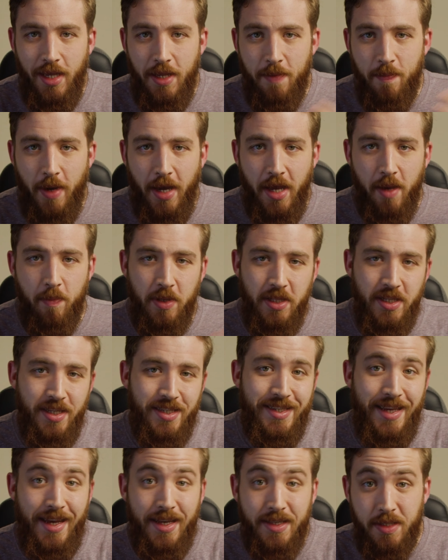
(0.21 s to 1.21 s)
In my
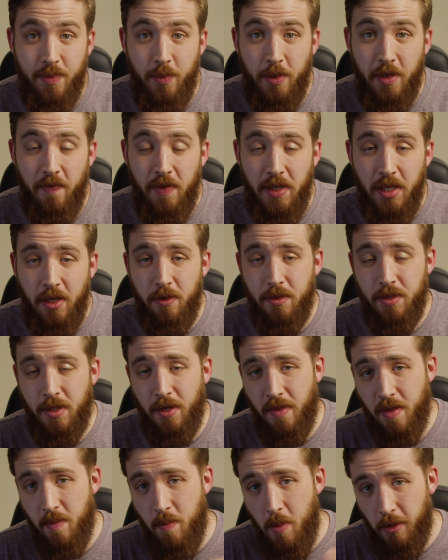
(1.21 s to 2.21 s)
opinion, testimony
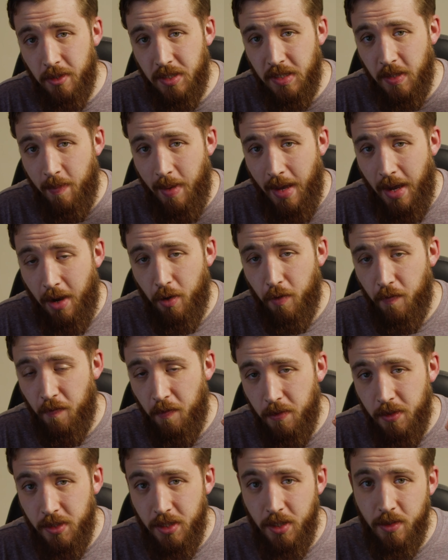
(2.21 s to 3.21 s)
videos are the most
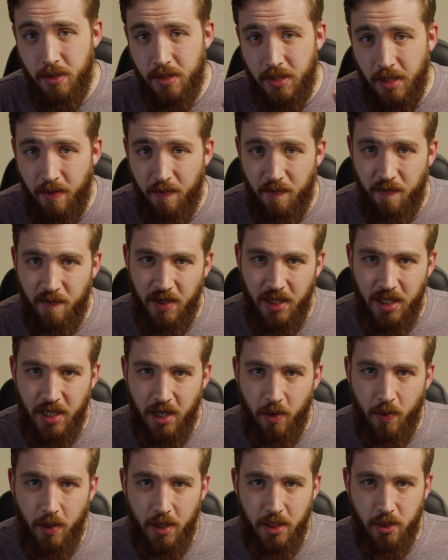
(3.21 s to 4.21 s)
powerful use of
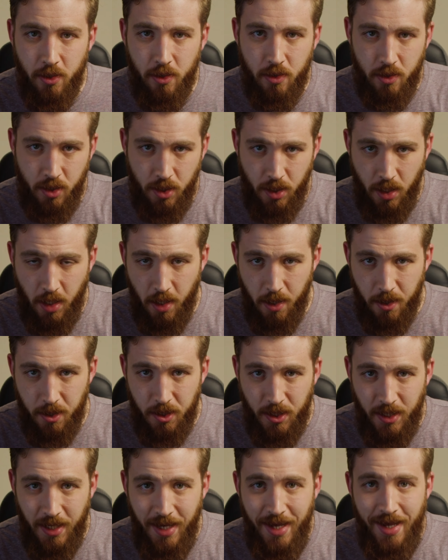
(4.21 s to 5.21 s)
video in your
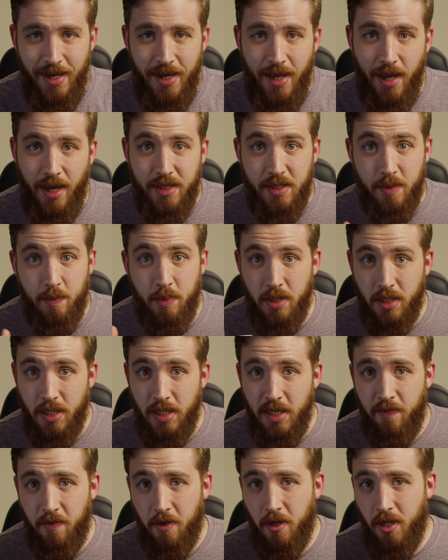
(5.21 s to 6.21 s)
church. Now, as a
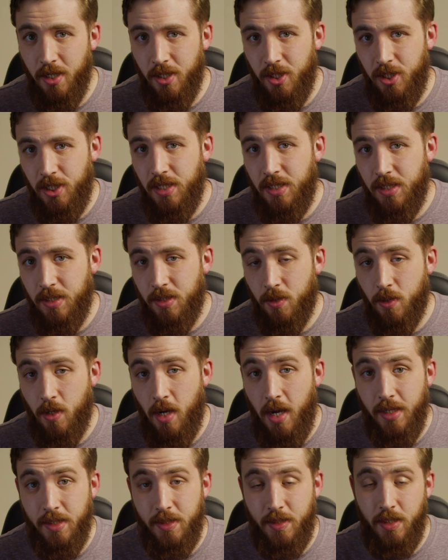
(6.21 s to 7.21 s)
believer in Jesus
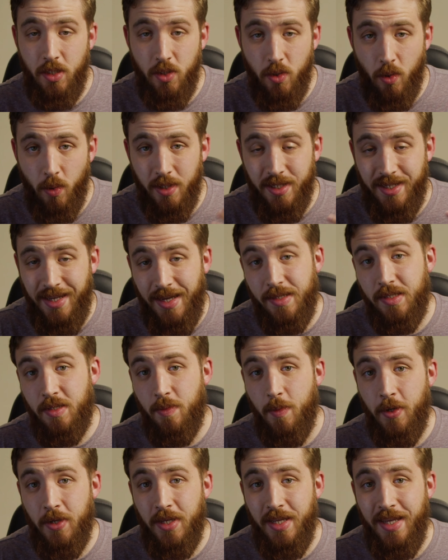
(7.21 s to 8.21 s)
Christ, your
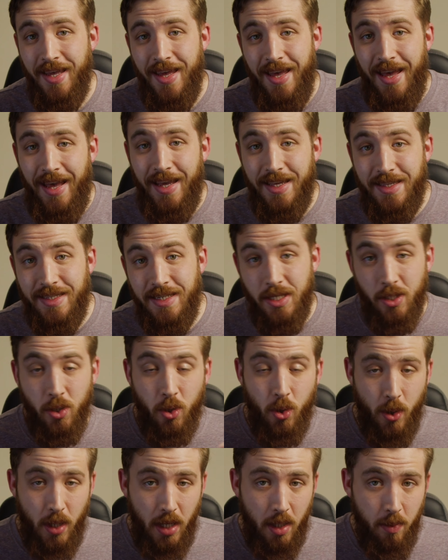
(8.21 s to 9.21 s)
testimony is an
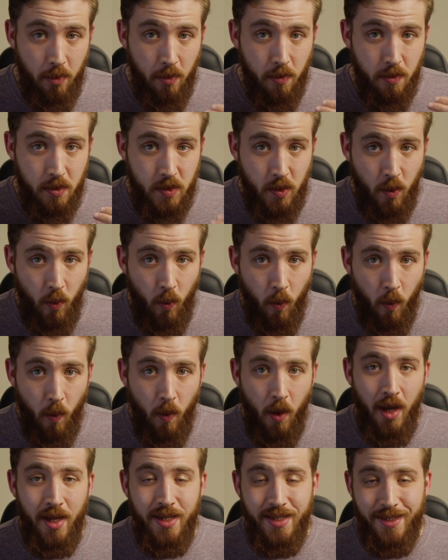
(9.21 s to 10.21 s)
incredible
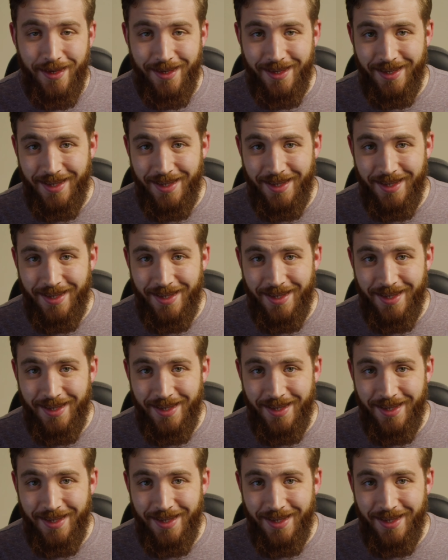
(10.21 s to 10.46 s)
tool to